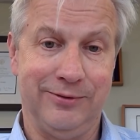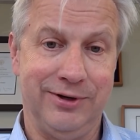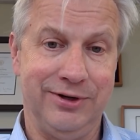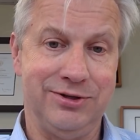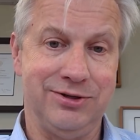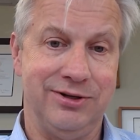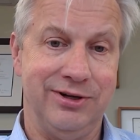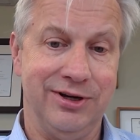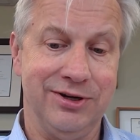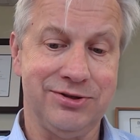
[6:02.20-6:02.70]

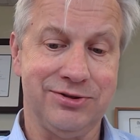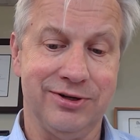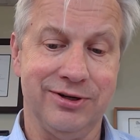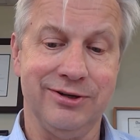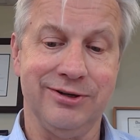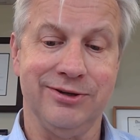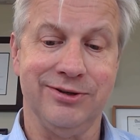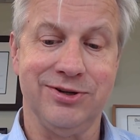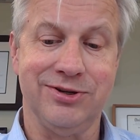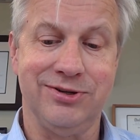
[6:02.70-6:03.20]
each
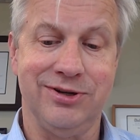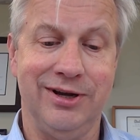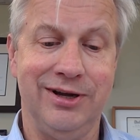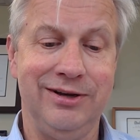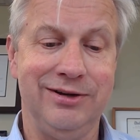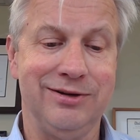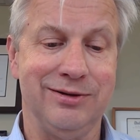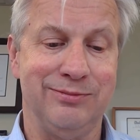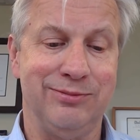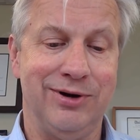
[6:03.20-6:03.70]
district in the
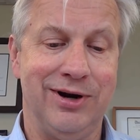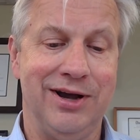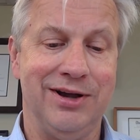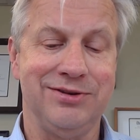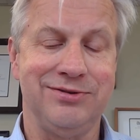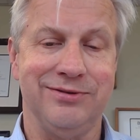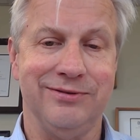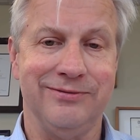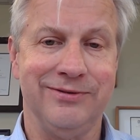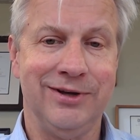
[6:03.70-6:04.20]
state,
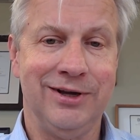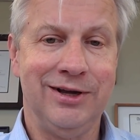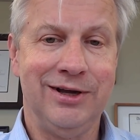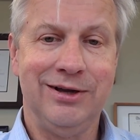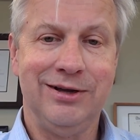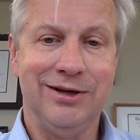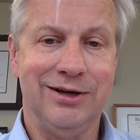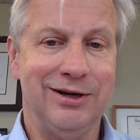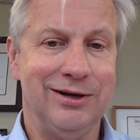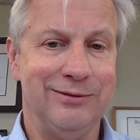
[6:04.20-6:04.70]
comprised of
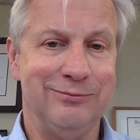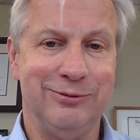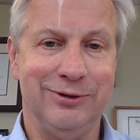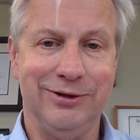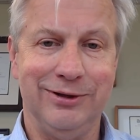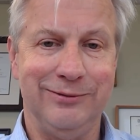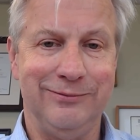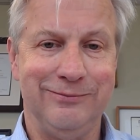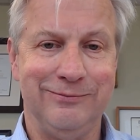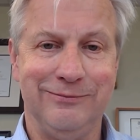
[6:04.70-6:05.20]

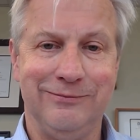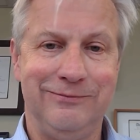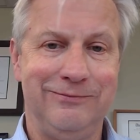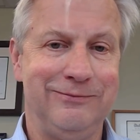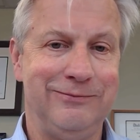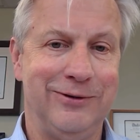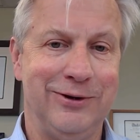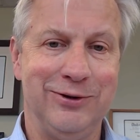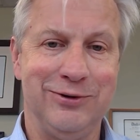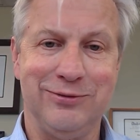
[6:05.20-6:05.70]
really
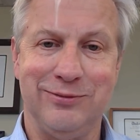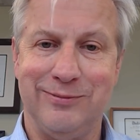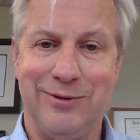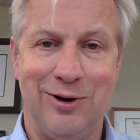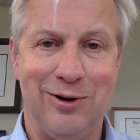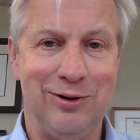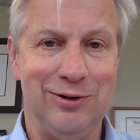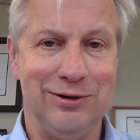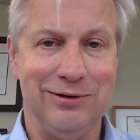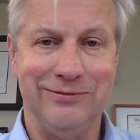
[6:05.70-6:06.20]
folks from
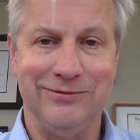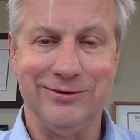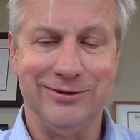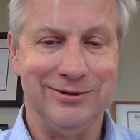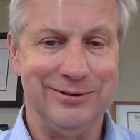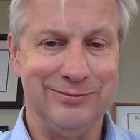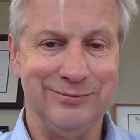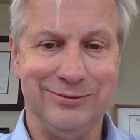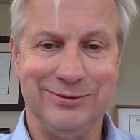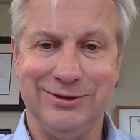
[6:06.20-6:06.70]
all over
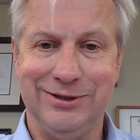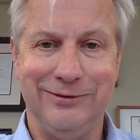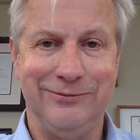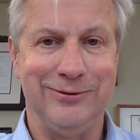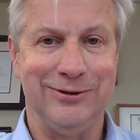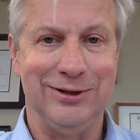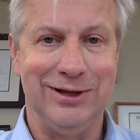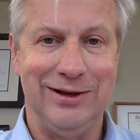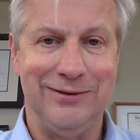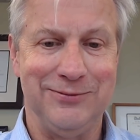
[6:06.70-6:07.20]
the
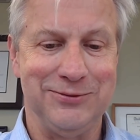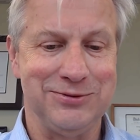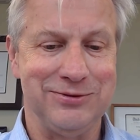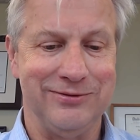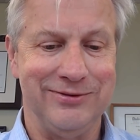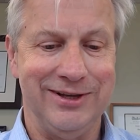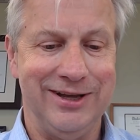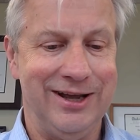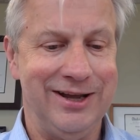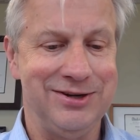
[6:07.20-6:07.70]
different levels
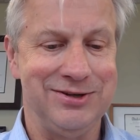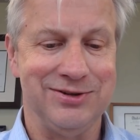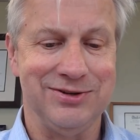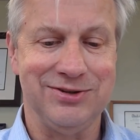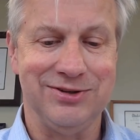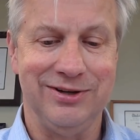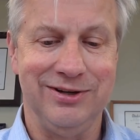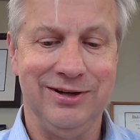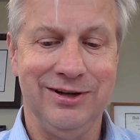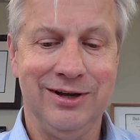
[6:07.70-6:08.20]
of the
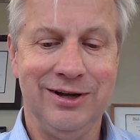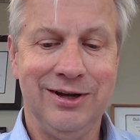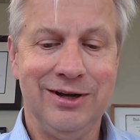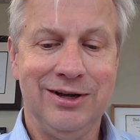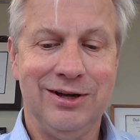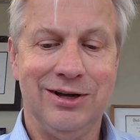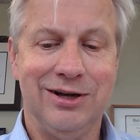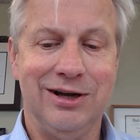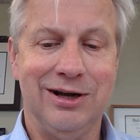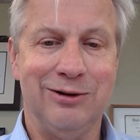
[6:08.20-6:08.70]
agency.
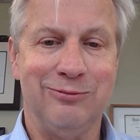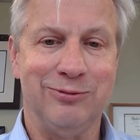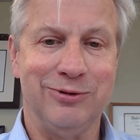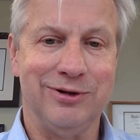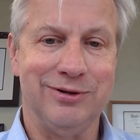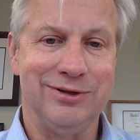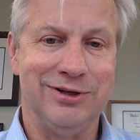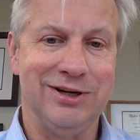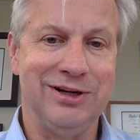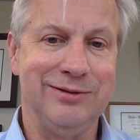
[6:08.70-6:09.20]

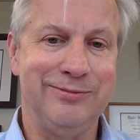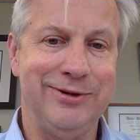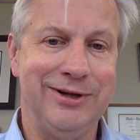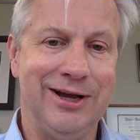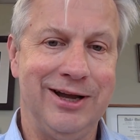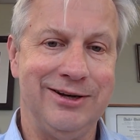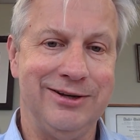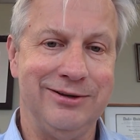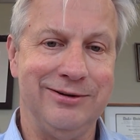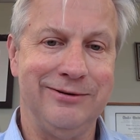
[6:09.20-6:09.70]
Where they're going to be
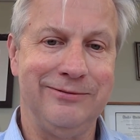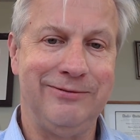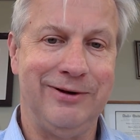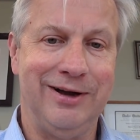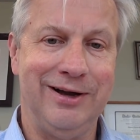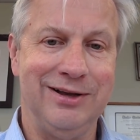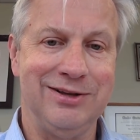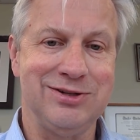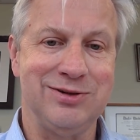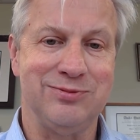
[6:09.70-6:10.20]

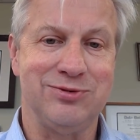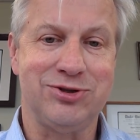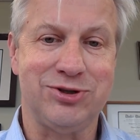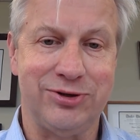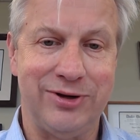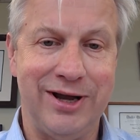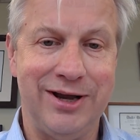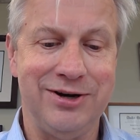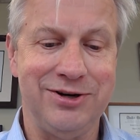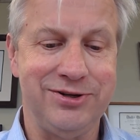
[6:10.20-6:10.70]
identifying some
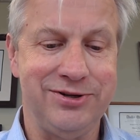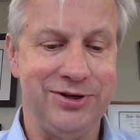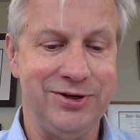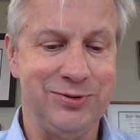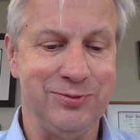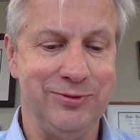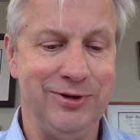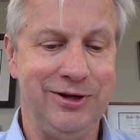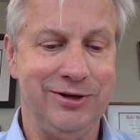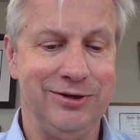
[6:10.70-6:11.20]

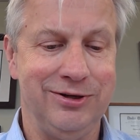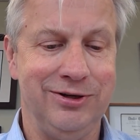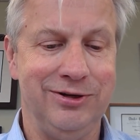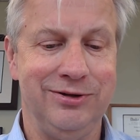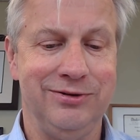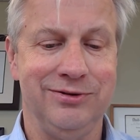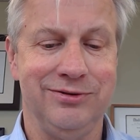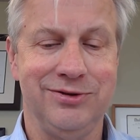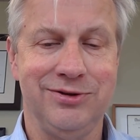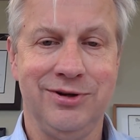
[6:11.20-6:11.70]
strategies we can
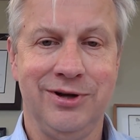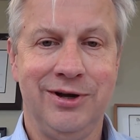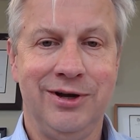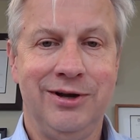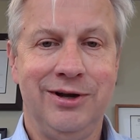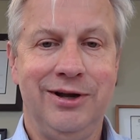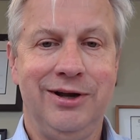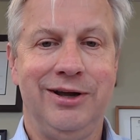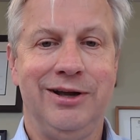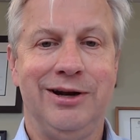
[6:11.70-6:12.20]
use,
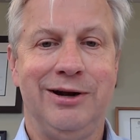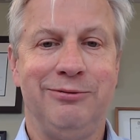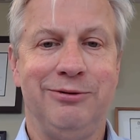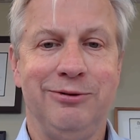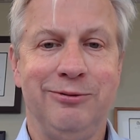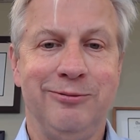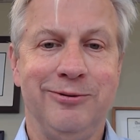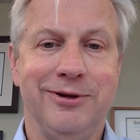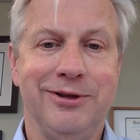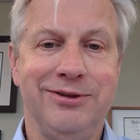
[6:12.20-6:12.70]
and I
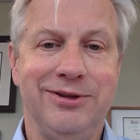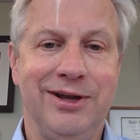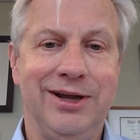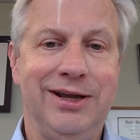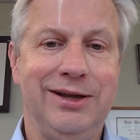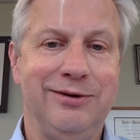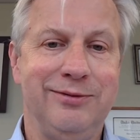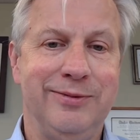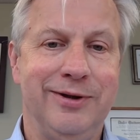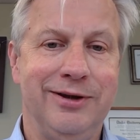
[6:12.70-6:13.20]
really want to
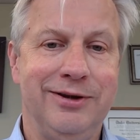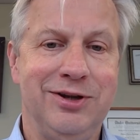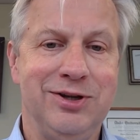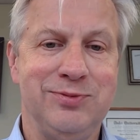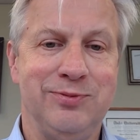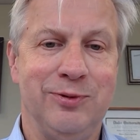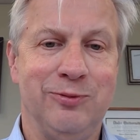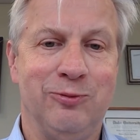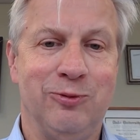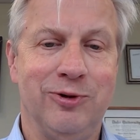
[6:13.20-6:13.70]
thank everybody
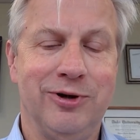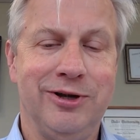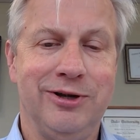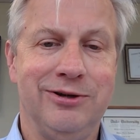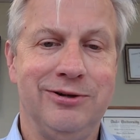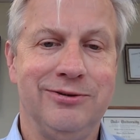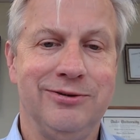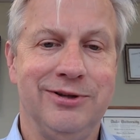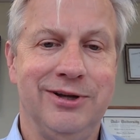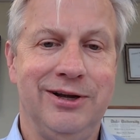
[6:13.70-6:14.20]
who's been
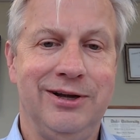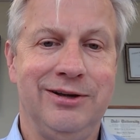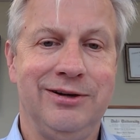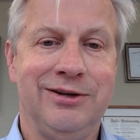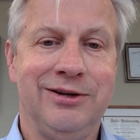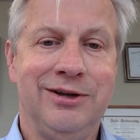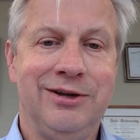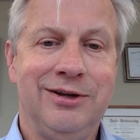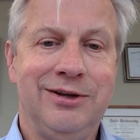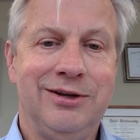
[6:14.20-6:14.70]
working on that.
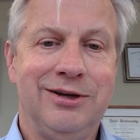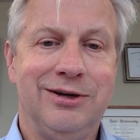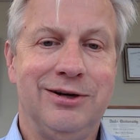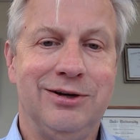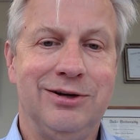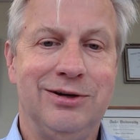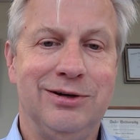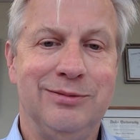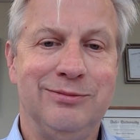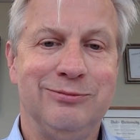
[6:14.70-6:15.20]

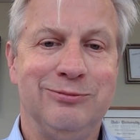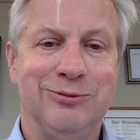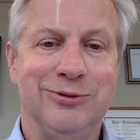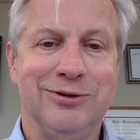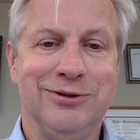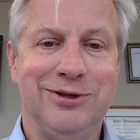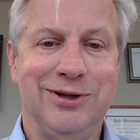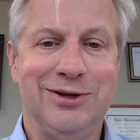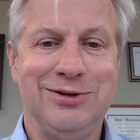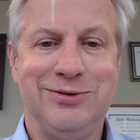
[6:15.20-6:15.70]
One
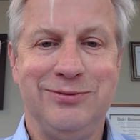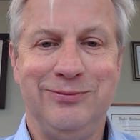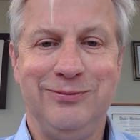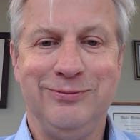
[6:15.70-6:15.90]
of the things,